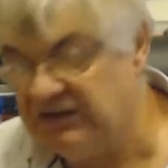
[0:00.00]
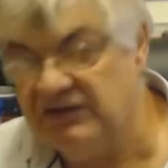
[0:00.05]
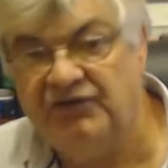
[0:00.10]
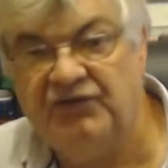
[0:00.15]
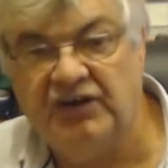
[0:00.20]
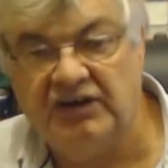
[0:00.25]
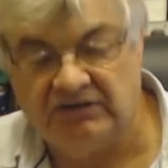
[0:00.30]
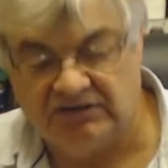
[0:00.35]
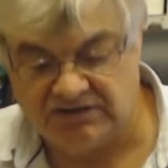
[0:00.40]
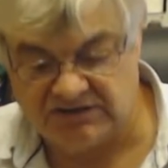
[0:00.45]

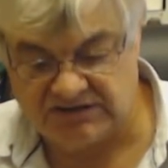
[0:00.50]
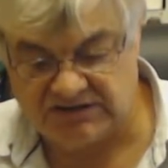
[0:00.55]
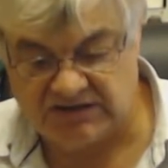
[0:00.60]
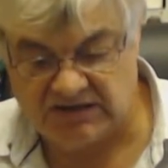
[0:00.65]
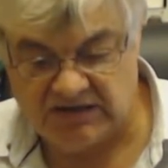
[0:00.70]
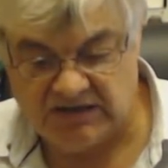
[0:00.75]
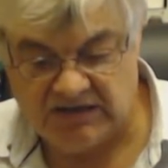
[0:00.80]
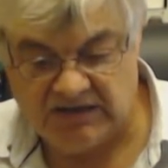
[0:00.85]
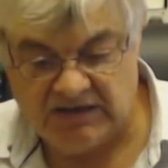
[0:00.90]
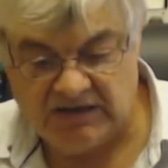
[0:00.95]
interference.
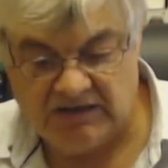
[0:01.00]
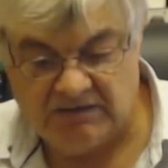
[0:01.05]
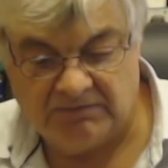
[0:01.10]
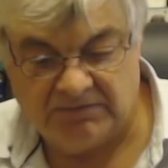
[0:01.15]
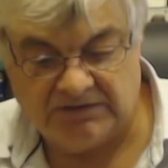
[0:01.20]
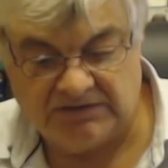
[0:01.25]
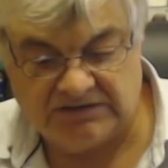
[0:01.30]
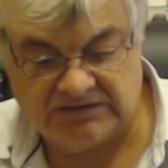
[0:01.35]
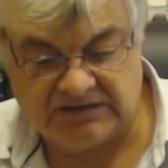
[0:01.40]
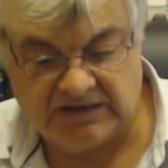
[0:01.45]

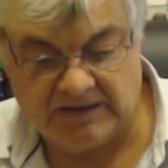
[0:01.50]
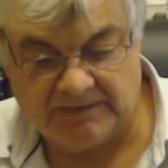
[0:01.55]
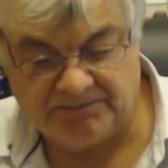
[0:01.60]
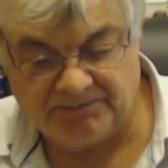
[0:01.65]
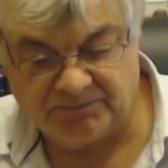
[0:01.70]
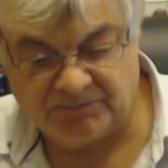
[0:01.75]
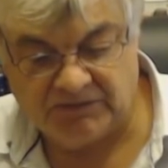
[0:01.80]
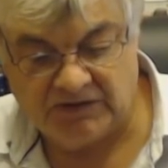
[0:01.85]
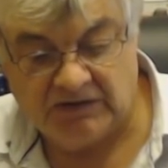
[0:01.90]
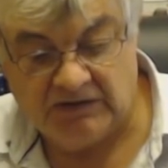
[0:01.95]
But
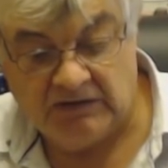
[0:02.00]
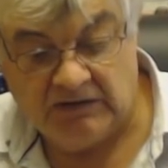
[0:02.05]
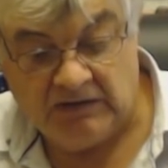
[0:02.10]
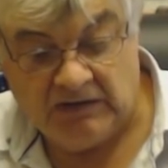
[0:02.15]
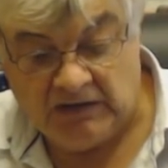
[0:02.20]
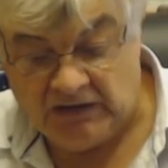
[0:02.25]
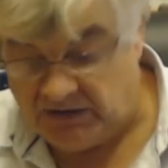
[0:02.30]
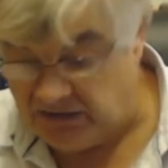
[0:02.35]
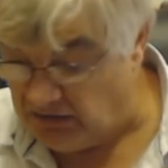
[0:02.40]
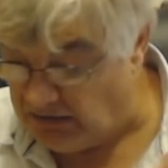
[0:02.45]

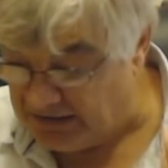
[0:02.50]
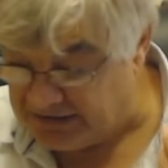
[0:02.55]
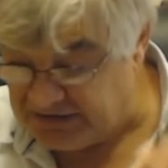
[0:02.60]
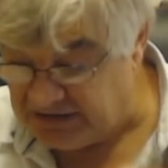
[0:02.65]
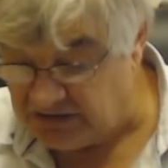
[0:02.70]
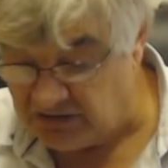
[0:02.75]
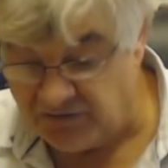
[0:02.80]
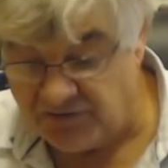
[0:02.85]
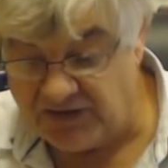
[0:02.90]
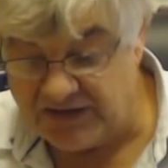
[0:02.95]
the
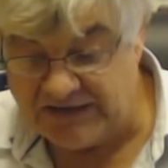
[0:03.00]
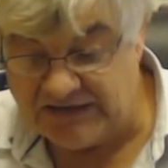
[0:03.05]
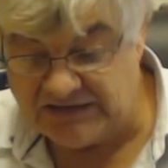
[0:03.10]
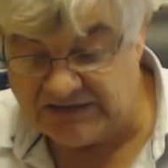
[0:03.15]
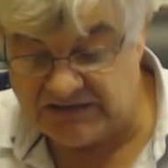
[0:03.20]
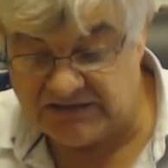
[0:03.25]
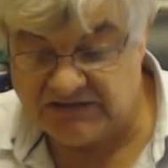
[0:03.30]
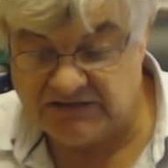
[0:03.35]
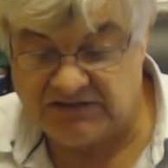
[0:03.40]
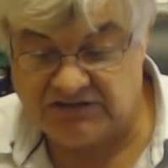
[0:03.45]
idea of
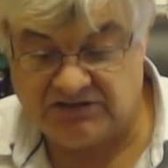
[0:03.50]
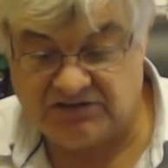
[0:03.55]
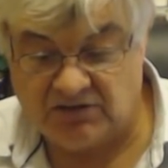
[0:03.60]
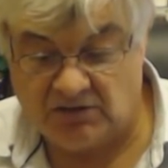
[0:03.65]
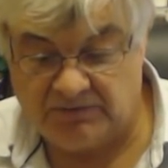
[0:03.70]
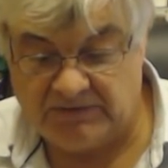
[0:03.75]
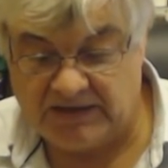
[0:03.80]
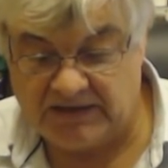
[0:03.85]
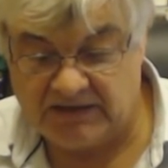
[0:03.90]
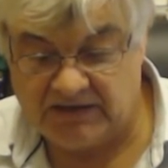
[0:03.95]
these is to
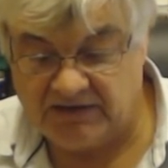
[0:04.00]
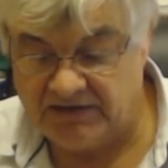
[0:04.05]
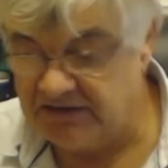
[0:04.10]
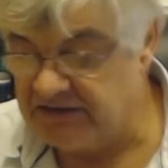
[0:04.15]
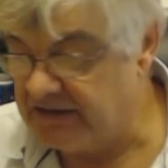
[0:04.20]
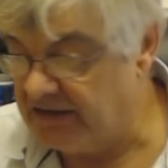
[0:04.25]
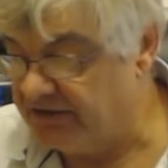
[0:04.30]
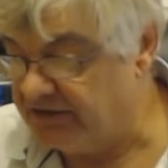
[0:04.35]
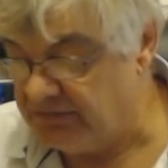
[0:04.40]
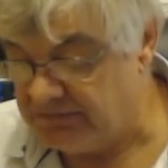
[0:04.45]
stop that
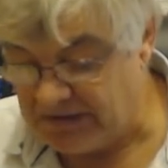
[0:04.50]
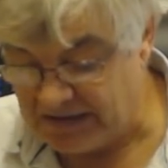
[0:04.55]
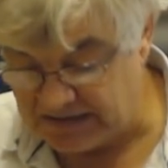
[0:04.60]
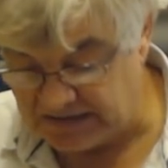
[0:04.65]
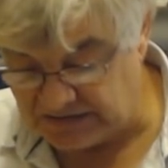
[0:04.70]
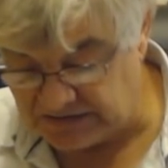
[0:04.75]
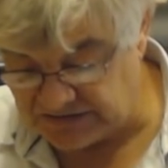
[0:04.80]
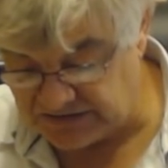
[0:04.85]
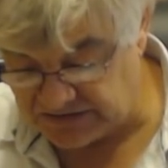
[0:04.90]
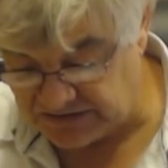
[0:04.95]
going down the
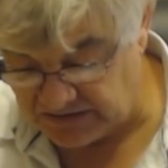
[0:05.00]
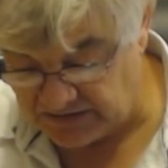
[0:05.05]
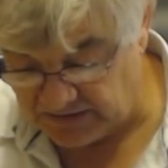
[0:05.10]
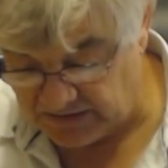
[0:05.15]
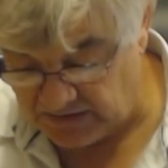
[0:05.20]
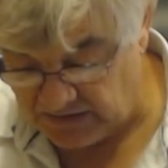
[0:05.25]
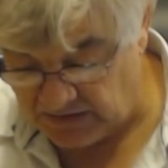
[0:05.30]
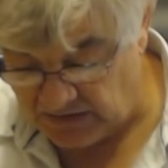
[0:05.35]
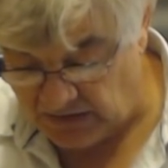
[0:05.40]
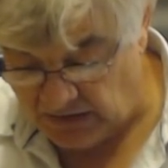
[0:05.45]
mains.
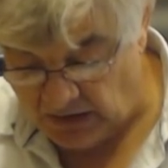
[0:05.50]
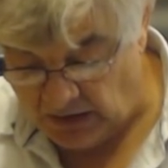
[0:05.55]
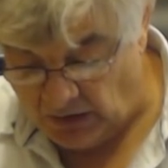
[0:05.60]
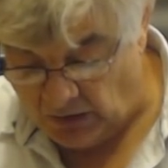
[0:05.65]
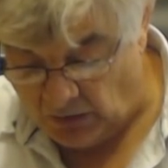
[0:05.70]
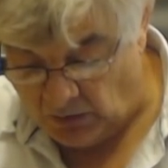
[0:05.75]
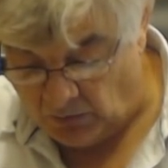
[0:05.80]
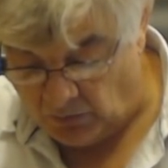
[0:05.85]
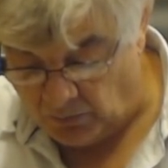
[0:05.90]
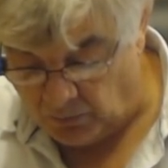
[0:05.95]

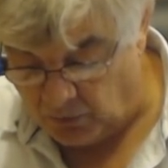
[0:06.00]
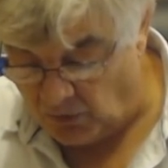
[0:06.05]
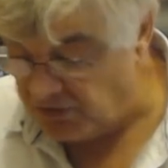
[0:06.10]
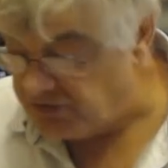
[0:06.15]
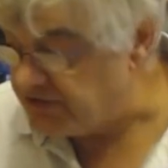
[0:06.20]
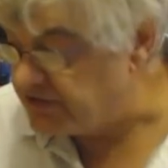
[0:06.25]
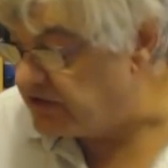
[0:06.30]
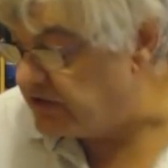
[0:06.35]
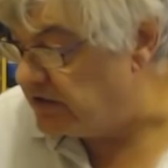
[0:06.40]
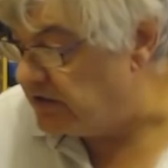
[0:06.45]

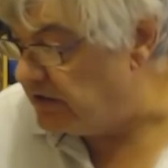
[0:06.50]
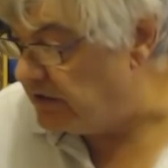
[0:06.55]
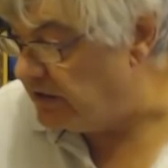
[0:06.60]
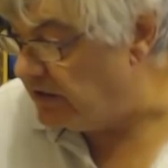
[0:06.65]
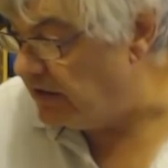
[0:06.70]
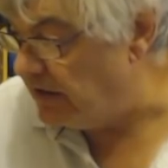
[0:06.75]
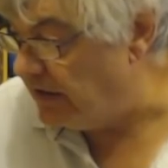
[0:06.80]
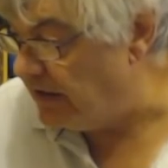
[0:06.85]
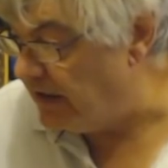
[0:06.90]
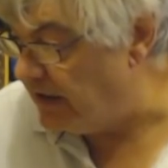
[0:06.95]
What
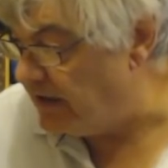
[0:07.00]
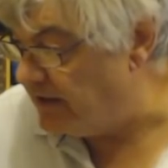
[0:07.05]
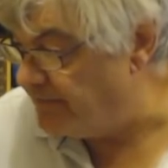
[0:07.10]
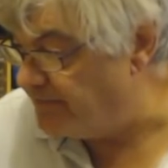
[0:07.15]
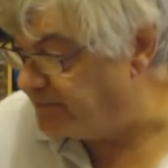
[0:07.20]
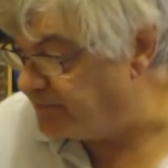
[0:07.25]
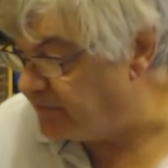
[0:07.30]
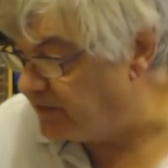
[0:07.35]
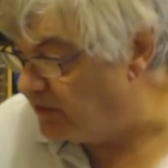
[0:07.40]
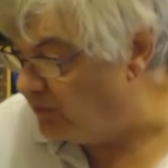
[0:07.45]
I
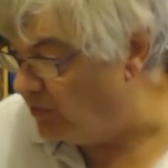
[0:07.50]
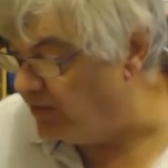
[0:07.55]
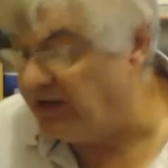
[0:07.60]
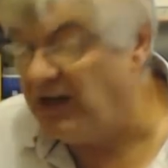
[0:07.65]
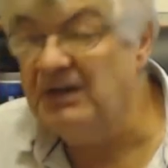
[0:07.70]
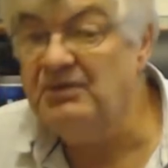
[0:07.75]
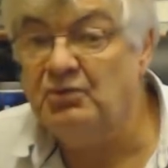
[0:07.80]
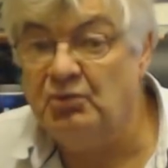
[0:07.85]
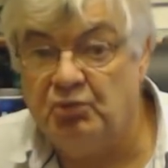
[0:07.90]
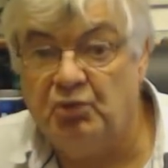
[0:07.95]

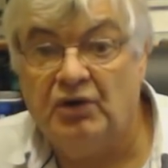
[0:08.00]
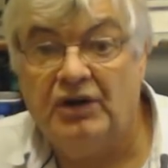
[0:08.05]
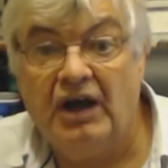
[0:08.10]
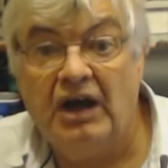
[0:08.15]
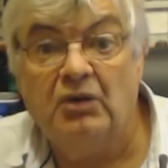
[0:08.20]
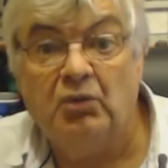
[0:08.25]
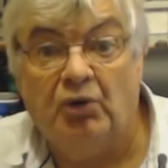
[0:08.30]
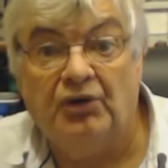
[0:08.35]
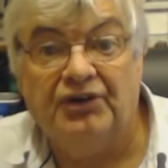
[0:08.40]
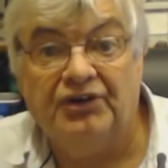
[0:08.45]

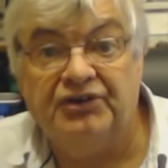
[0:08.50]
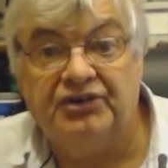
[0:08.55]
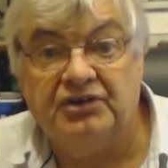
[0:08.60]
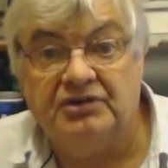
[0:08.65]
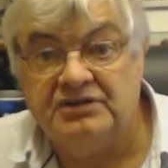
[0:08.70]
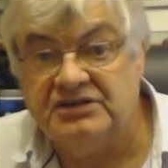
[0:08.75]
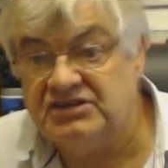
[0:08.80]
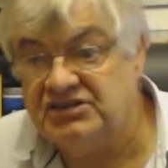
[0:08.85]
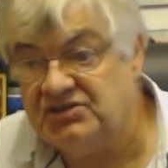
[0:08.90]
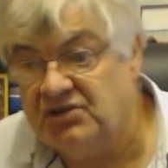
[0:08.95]
want to
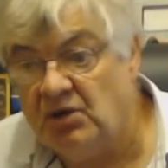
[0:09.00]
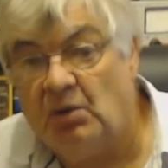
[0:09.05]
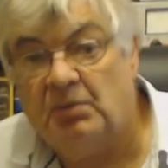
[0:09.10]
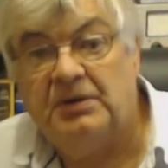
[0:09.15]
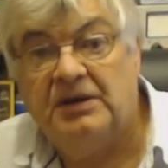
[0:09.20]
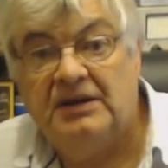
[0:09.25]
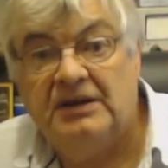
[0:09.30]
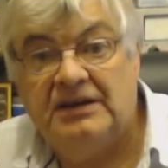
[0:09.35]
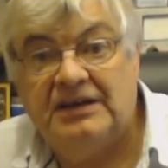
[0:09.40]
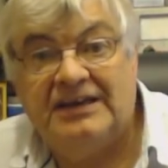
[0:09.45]
do is stop
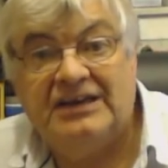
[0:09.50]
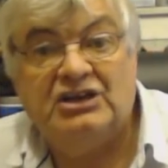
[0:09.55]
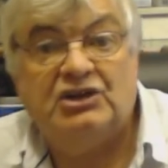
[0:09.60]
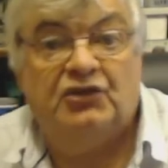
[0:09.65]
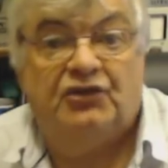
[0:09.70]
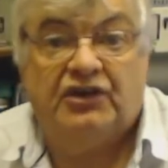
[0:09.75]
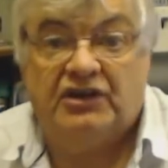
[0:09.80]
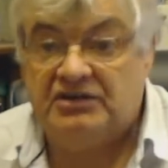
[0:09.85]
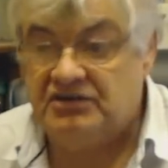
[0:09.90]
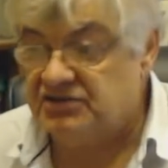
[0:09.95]

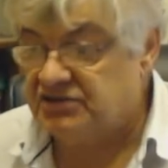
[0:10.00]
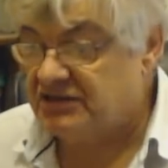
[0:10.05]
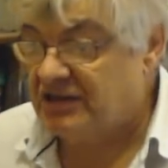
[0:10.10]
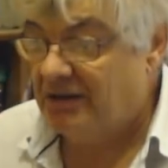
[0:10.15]
interference